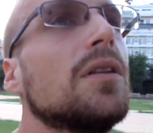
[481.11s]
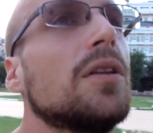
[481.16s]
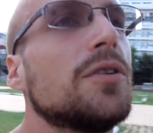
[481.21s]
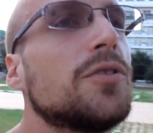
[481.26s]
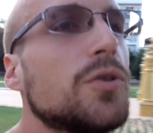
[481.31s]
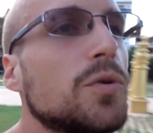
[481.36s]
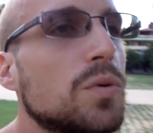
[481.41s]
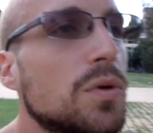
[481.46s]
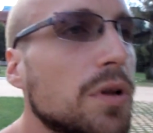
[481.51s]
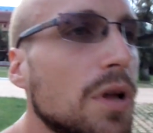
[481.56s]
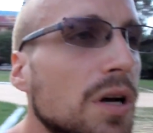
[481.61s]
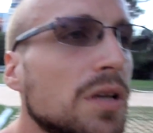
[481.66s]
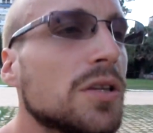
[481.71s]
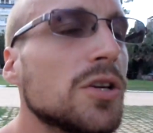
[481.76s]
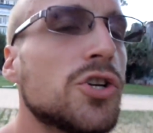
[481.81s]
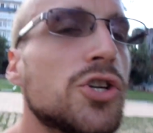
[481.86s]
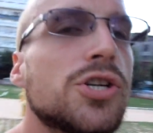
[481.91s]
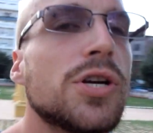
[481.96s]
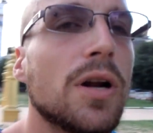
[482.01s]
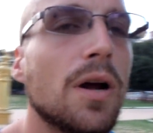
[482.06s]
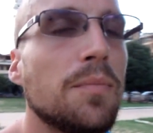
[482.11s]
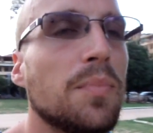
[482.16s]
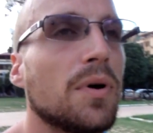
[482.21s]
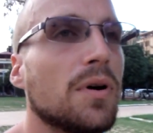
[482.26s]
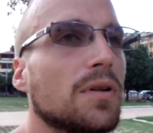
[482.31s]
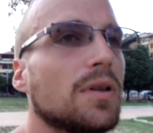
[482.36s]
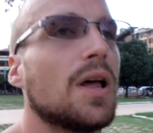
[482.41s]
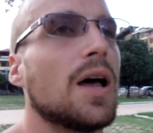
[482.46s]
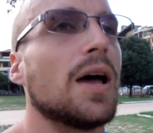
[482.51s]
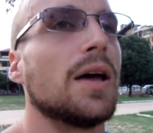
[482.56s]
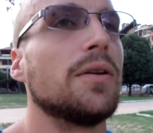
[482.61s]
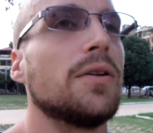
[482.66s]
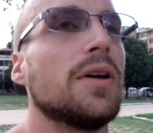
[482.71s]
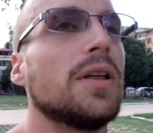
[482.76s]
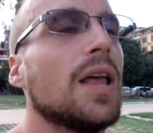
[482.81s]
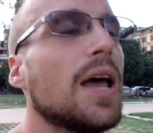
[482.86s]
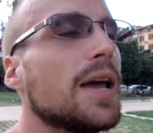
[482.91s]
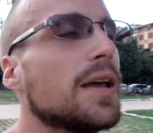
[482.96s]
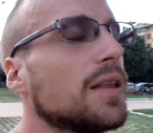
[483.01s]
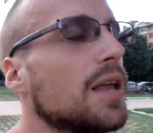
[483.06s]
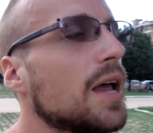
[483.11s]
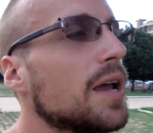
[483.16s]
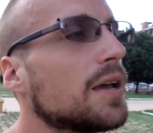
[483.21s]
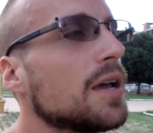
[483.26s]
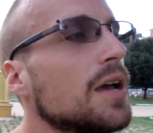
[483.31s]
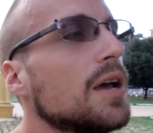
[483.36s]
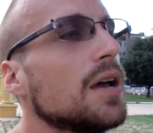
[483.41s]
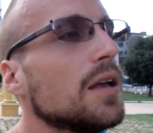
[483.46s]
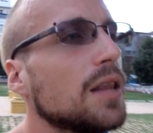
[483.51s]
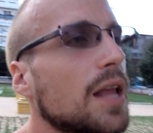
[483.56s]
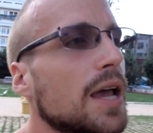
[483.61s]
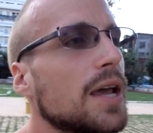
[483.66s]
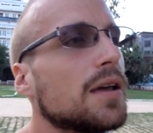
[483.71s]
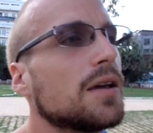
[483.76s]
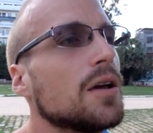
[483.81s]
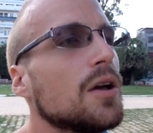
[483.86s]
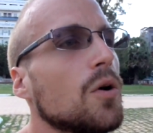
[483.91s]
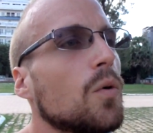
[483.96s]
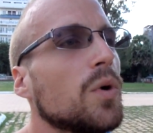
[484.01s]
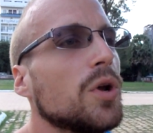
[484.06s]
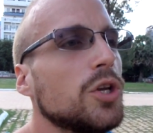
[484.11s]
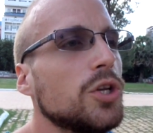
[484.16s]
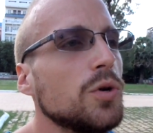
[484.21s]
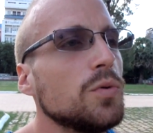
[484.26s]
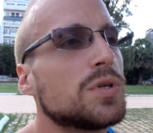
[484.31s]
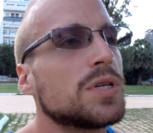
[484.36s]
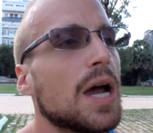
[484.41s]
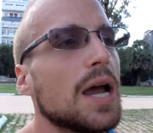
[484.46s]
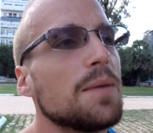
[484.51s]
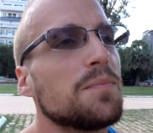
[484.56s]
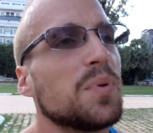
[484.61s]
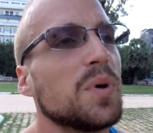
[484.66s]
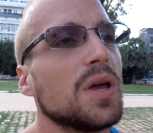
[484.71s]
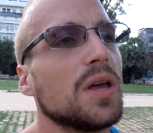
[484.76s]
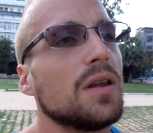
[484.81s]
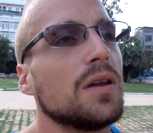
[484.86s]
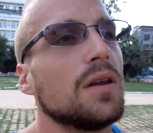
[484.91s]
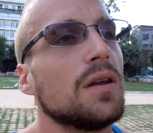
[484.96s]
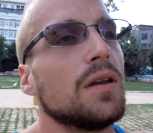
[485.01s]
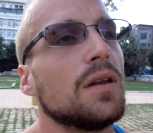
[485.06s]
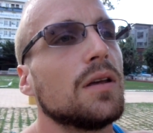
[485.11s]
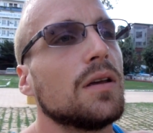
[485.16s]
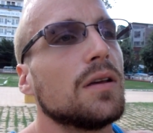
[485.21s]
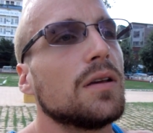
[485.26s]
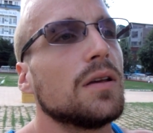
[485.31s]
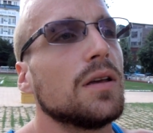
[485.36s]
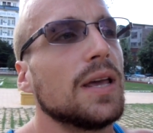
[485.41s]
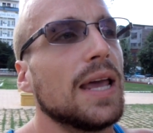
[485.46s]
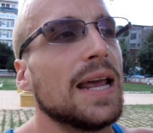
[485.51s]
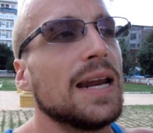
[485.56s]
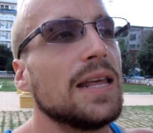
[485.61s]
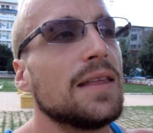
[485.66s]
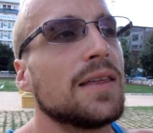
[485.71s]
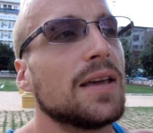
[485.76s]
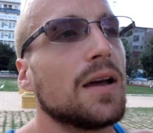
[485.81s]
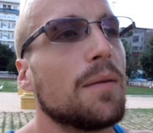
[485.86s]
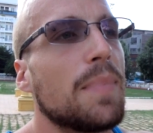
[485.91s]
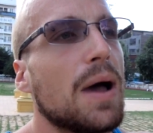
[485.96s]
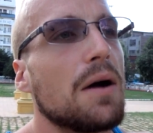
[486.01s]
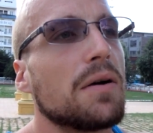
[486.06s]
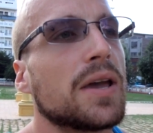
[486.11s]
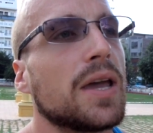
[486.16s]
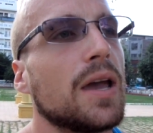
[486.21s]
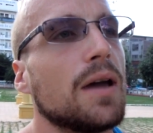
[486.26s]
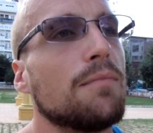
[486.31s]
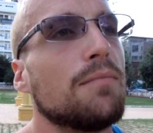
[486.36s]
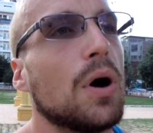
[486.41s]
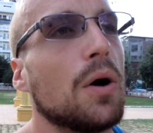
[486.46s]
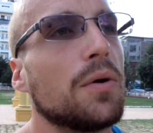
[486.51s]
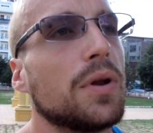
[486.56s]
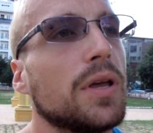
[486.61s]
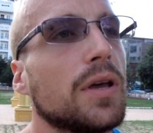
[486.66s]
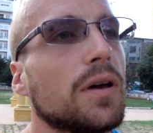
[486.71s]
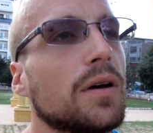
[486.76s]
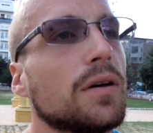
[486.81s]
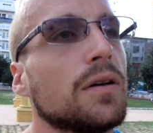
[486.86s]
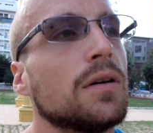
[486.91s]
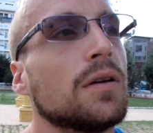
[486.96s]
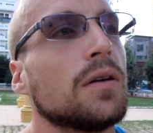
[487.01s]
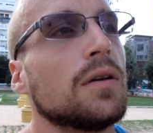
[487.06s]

Dude, look this shit up online. They're like when you type in anything about Cambodia,